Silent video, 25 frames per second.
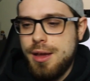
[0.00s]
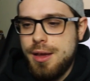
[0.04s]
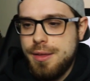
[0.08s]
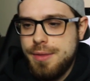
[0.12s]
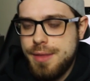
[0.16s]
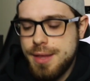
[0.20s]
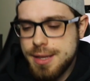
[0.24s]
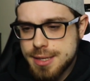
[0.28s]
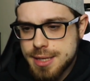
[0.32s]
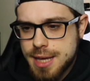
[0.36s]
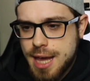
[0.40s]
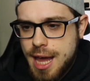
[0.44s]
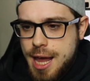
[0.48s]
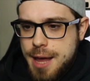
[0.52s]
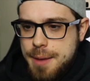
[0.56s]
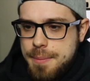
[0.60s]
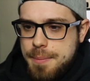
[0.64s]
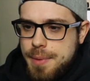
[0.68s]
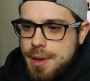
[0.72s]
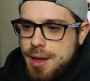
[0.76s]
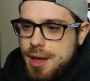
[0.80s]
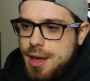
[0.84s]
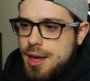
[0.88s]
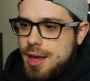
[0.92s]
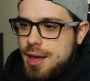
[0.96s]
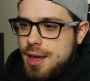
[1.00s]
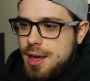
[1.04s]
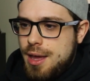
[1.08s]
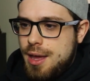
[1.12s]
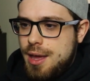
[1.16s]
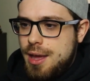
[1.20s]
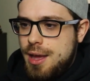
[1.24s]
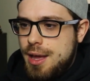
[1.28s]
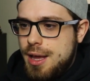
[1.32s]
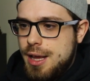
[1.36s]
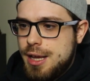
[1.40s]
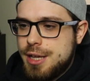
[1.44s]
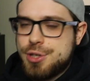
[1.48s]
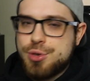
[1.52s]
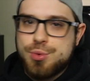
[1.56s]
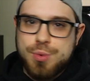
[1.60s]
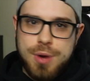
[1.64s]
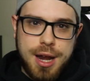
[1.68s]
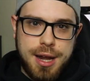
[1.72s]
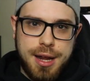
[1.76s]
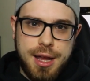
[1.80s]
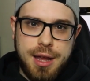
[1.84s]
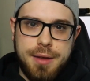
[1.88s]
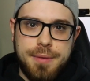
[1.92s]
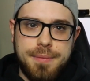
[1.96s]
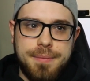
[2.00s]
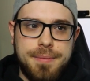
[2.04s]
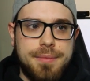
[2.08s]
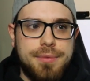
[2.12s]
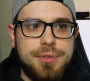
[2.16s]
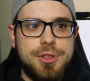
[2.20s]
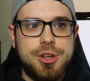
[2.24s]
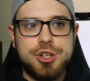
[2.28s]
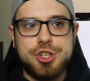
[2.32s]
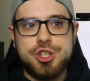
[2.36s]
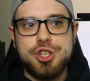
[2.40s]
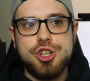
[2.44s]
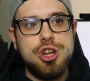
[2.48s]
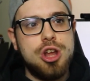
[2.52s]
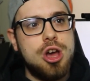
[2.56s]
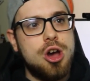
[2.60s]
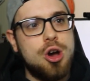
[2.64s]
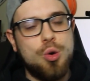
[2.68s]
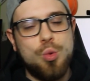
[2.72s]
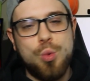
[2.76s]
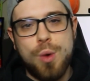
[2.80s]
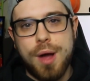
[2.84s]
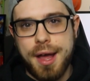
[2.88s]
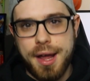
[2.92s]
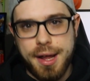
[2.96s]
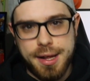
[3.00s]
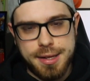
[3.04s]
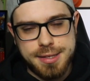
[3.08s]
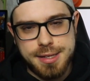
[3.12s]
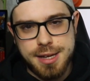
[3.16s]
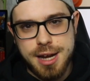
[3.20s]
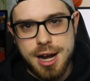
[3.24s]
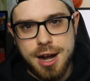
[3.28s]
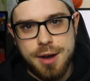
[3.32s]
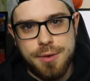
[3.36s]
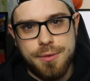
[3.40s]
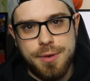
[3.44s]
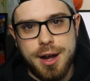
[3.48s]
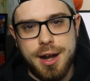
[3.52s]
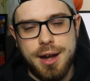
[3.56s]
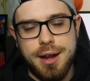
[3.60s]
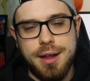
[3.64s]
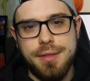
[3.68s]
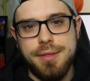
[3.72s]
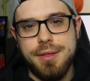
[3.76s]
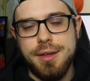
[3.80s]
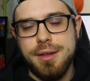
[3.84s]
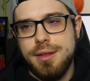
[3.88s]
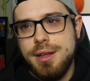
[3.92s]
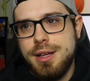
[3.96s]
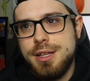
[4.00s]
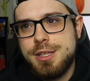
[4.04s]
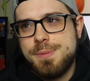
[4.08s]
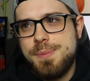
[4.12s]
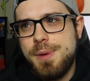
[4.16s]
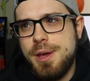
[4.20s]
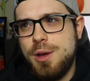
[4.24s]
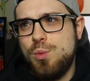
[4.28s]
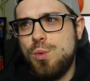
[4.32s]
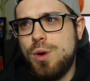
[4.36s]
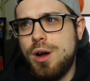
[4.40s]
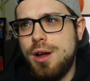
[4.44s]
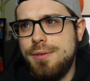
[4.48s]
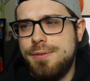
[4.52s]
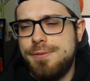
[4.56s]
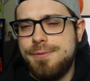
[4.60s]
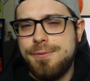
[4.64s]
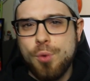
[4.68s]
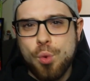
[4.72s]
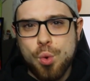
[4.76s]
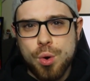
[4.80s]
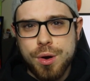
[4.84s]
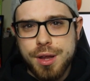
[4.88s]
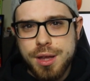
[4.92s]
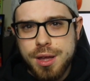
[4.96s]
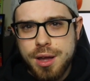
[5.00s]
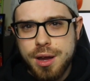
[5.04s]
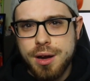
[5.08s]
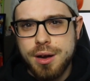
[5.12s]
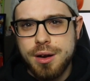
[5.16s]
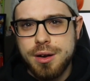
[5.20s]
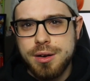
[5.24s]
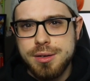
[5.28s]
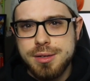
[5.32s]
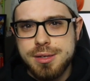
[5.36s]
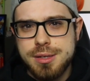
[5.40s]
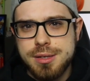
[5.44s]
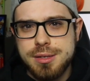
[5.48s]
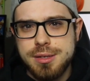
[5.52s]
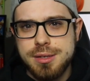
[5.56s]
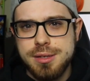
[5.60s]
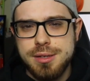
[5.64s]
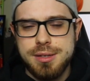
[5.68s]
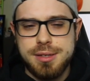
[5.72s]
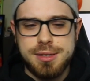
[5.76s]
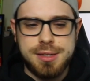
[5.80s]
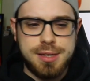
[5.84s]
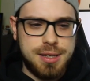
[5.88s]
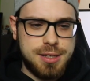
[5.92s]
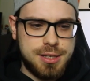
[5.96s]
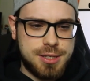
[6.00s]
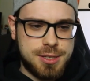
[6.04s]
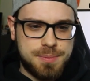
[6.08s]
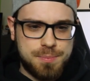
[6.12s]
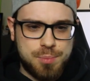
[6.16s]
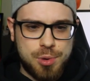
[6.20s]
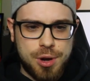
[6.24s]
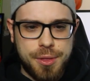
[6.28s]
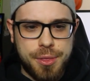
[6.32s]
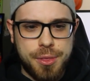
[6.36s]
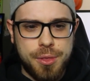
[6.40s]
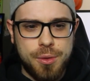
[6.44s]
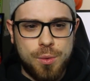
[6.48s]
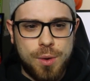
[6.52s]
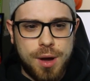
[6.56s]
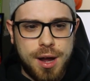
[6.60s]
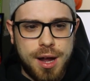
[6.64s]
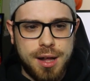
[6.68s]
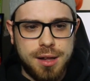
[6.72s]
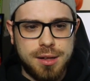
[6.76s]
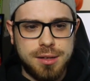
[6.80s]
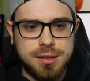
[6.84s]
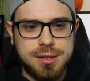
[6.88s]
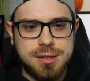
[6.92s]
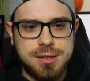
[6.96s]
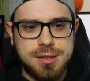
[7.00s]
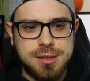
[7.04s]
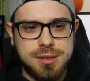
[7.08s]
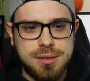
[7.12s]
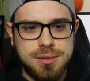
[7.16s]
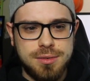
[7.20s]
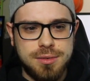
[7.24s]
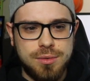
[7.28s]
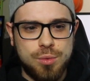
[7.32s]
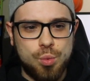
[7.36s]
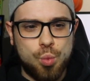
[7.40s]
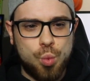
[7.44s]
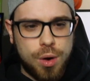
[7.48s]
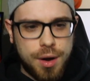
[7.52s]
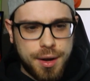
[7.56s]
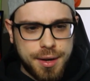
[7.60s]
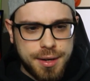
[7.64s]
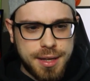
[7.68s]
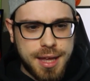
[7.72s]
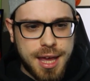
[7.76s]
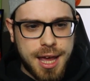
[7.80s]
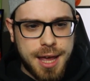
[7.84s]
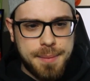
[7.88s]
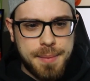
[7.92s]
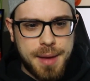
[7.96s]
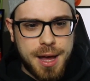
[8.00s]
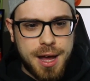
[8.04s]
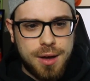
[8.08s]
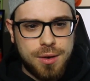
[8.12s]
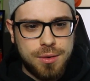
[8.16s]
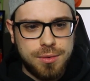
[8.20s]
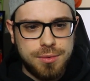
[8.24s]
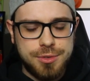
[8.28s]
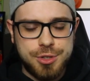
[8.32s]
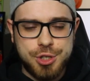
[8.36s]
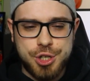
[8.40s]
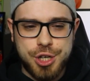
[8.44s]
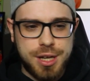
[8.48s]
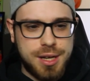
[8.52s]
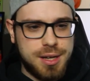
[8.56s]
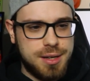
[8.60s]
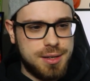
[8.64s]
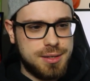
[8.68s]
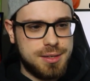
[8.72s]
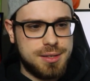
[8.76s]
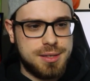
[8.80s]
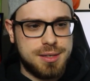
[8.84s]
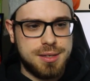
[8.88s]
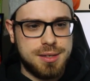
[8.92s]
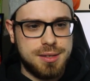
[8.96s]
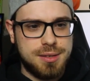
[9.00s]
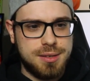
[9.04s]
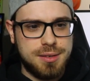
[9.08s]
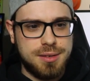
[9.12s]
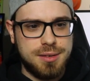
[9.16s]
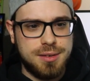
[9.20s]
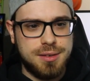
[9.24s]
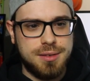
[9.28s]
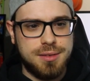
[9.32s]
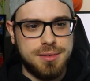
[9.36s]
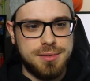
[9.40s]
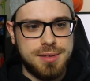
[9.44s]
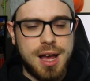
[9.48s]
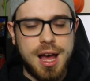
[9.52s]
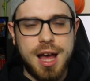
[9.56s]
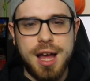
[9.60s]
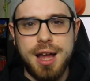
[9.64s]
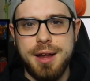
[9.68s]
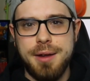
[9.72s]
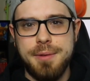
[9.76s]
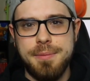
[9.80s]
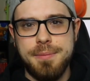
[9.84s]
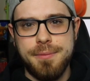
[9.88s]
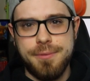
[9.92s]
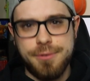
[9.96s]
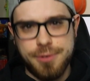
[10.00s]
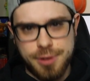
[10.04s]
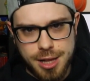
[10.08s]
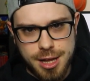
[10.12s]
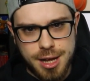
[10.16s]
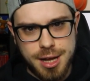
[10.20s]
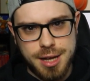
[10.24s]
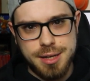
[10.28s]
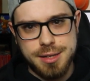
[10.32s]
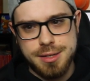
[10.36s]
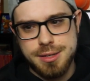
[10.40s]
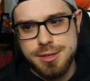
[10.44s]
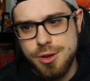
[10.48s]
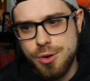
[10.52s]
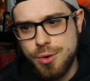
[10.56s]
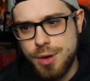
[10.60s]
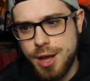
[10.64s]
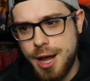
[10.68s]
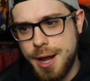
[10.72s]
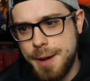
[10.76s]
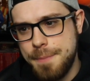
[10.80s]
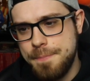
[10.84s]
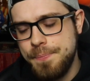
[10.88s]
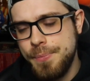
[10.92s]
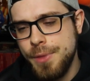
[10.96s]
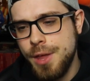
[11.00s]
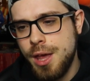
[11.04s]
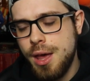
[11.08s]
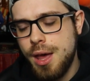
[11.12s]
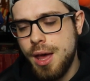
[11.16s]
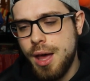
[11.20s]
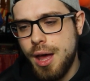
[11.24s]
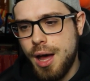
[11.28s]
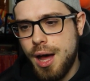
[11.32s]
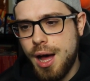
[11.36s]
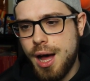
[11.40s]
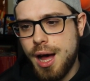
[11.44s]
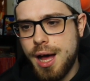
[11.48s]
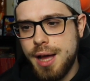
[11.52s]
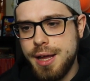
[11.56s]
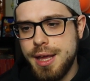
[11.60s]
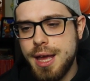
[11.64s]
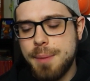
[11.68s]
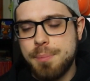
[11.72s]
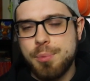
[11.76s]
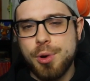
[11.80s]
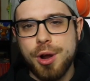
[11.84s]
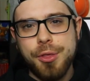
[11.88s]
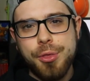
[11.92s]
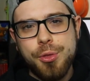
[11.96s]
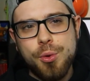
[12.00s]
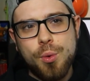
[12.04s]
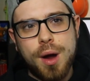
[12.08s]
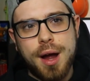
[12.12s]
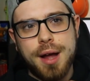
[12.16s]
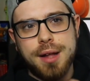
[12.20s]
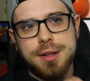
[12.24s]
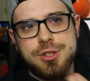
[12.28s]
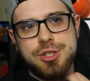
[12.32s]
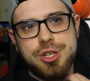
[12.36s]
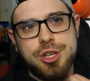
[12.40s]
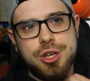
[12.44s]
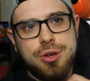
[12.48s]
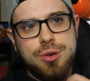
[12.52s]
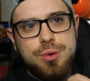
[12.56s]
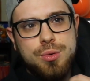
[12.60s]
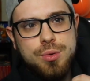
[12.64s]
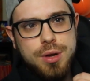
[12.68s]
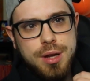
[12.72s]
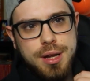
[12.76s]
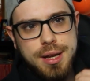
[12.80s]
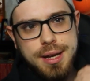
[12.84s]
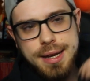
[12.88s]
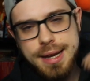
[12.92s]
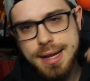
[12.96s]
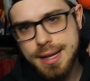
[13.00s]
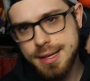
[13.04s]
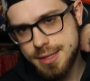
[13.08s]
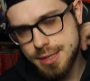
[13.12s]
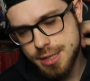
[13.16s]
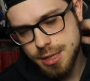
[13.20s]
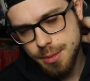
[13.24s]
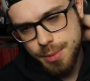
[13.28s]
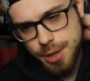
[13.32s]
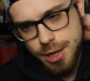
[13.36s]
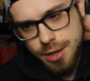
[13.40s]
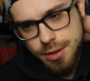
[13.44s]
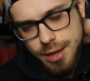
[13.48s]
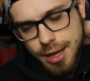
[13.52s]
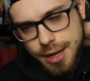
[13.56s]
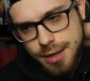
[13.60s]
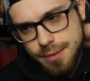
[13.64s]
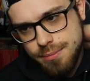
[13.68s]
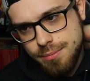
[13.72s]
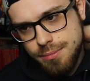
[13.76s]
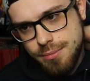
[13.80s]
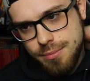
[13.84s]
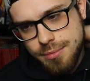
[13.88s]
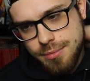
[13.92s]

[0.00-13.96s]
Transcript: this game is ready. There's no way it's not ready. It's been what, four years since Breath of the Wild's one came out. Jeez, time flies. Okay, uh, yeah, Breath of the Wild two needs to be like,